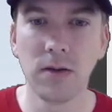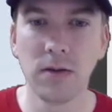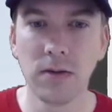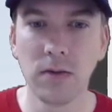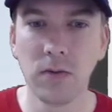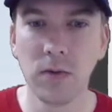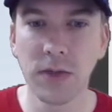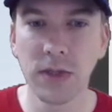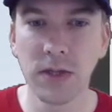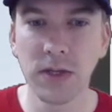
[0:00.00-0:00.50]

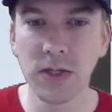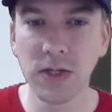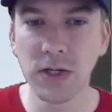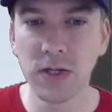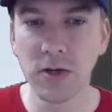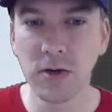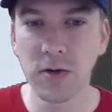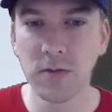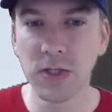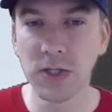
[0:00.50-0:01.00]
what this
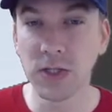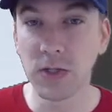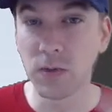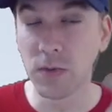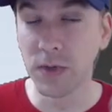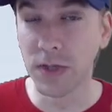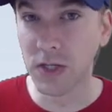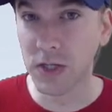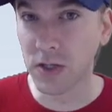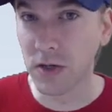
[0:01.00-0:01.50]
determines is
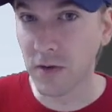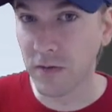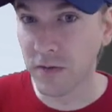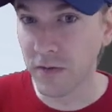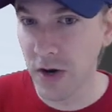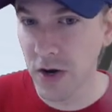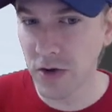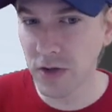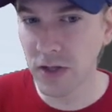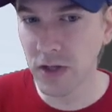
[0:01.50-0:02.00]
when they start
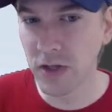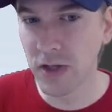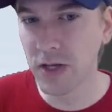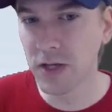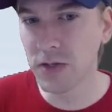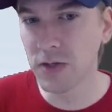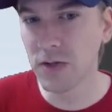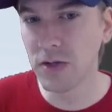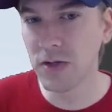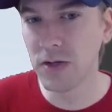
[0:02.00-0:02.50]
firing the
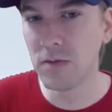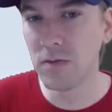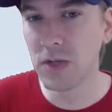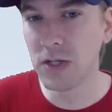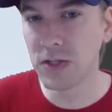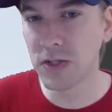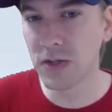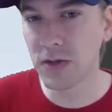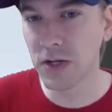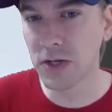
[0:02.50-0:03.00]
laser, it
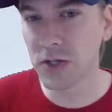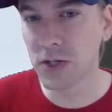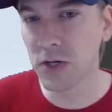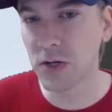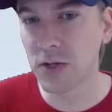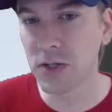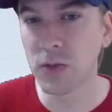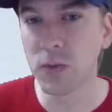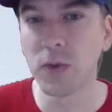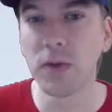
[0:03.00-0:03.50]
means they're going to
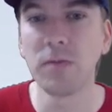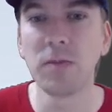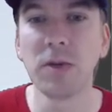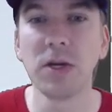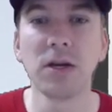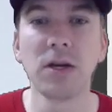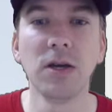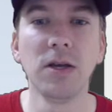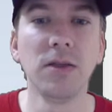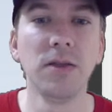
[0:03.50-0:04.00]
start
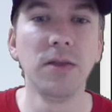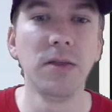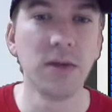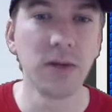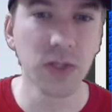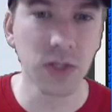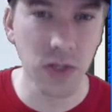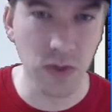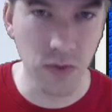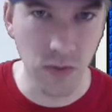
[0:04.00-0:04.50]
sweeping in
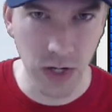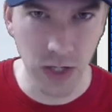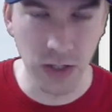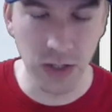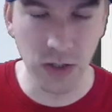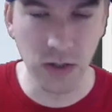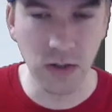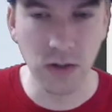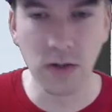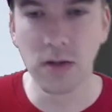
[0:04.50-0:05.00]
this
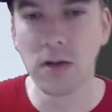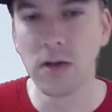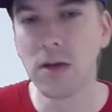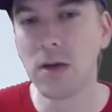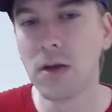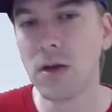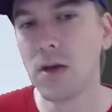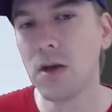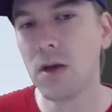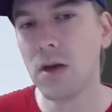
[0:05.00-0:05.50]
direction.
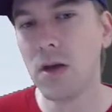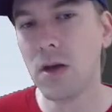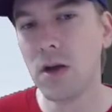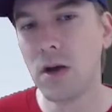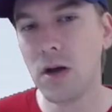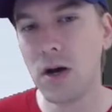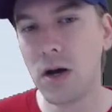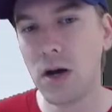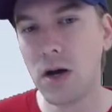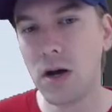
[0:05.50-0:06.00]

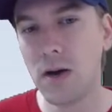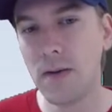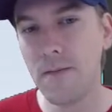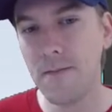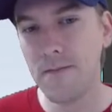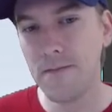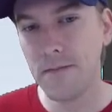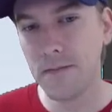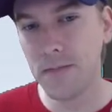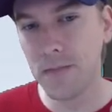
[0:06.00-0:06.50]
I
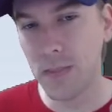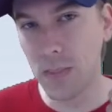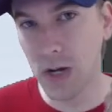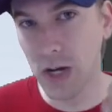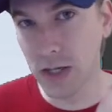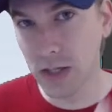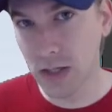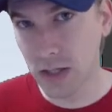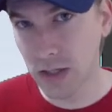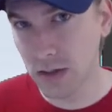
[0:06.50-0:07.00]

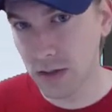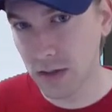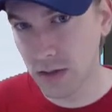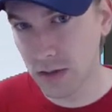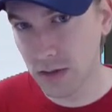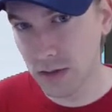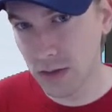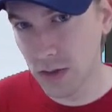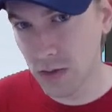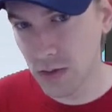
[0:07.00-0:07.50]

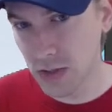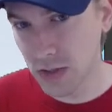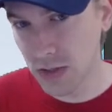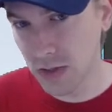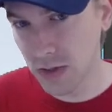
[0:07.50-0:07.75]
used